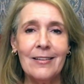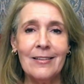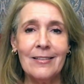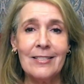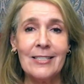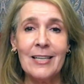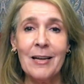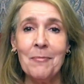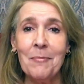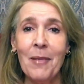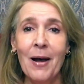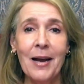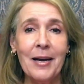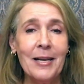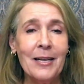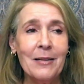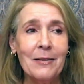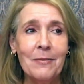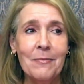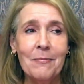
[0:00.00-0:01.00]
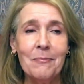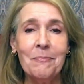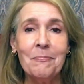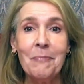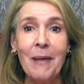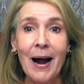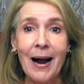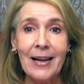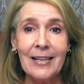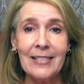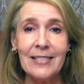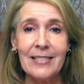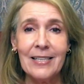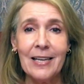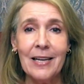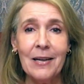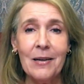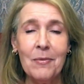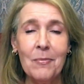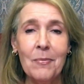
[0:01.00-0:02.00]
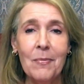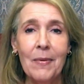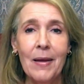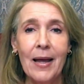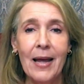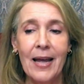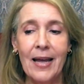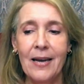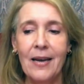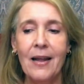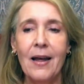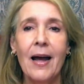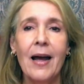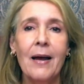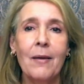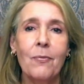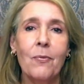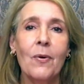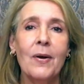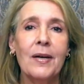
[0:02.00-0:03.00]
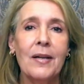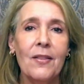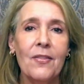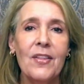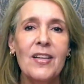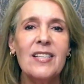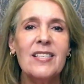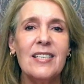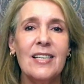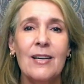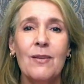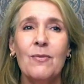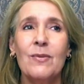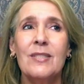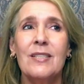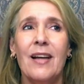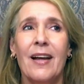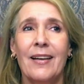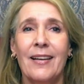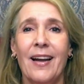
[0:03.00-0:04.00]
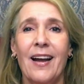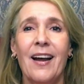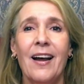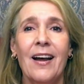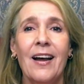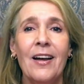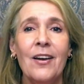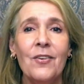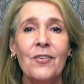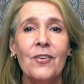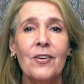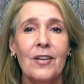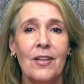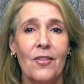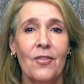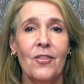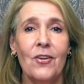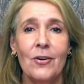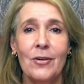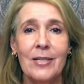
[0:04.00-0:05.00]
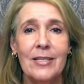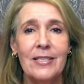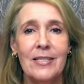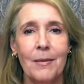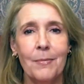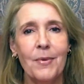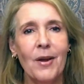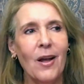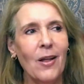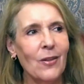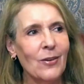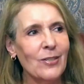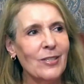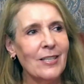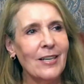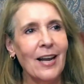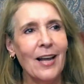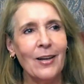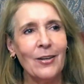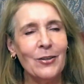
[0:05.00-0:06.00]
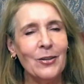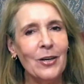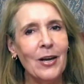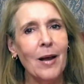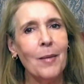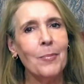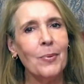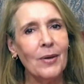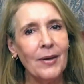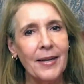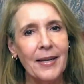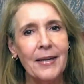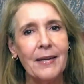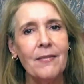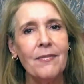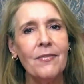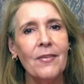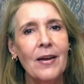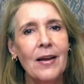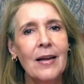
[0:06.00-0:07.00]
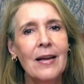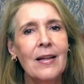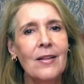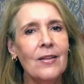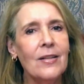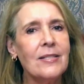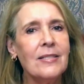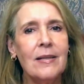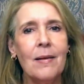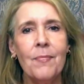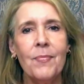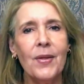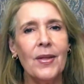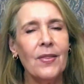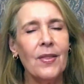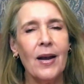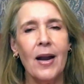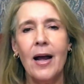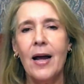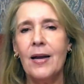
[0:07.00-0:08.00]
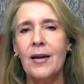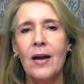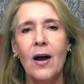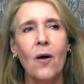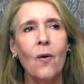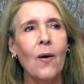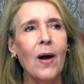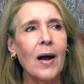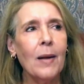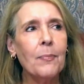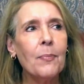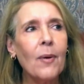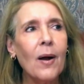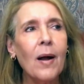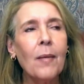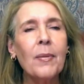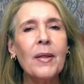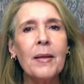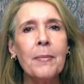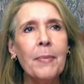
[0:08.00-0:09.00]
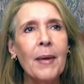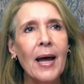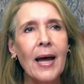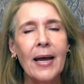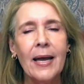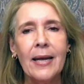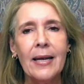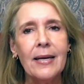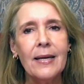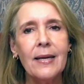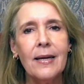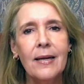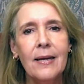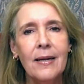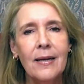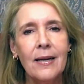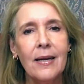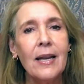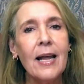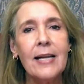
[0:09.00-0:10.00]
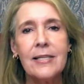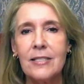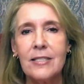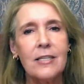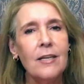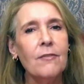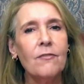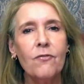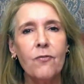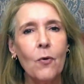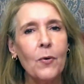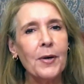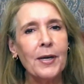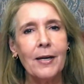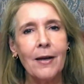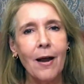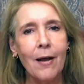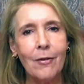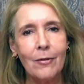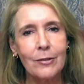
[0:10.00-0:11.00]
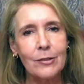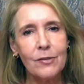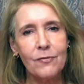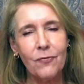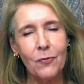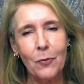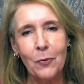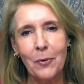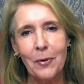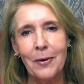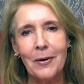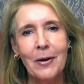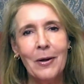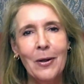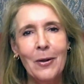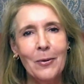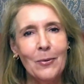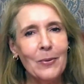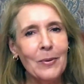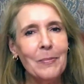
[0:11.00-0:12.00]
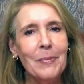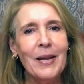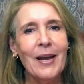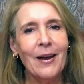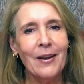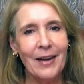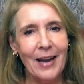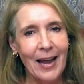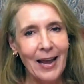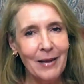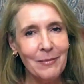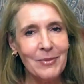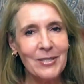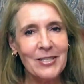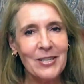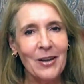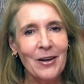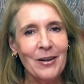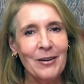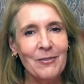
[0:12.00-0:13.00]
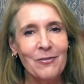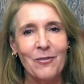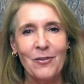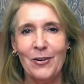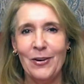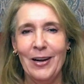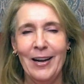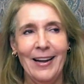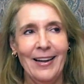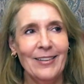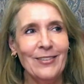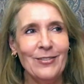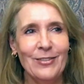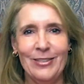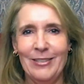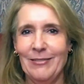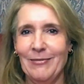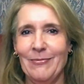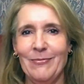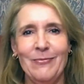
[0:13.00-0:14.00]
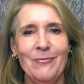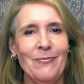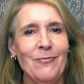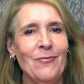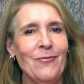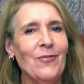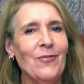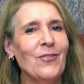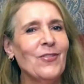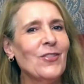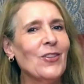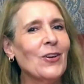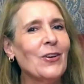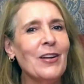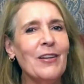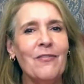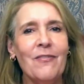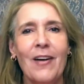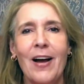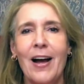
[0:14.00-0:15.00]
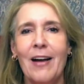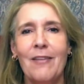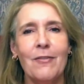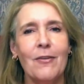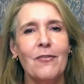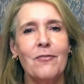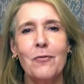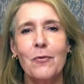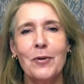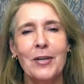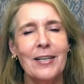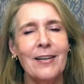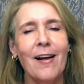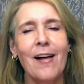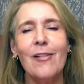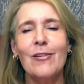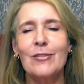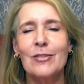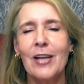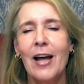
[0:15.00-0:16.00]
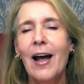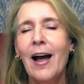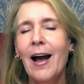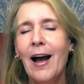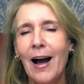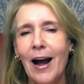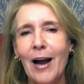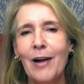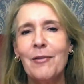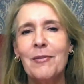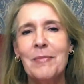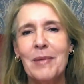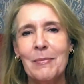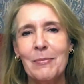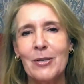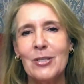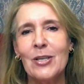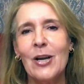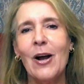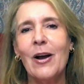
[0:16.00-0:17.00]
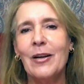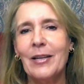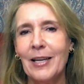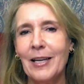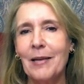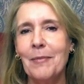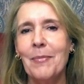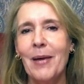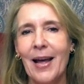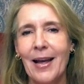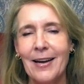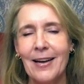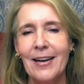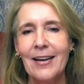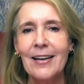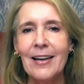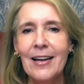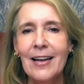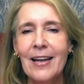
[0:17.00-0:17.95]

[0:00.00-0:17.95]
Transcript: somebody buys them and I wanted this and it was like a hundred and thirty some dollars and I could not believe that something that I know I probably paid less than forty dollars for would be on Amazon for a hundred and thirty-five or forty dollars. I remember talking about it